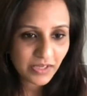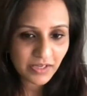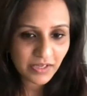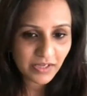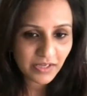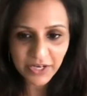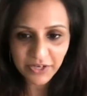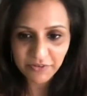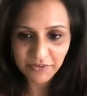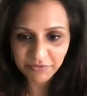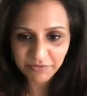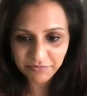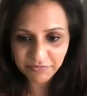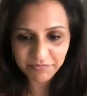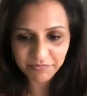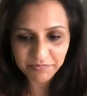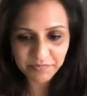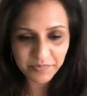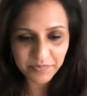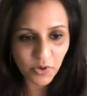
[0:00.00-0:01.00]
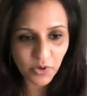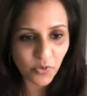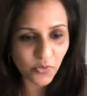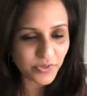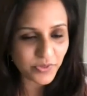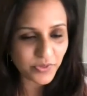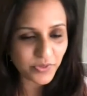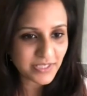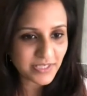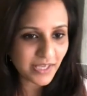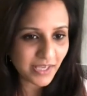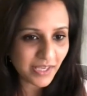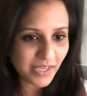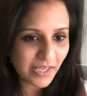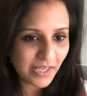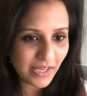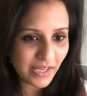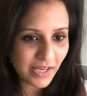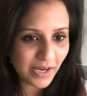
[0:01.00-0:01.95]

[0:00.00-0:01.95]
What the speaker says: kind of oversee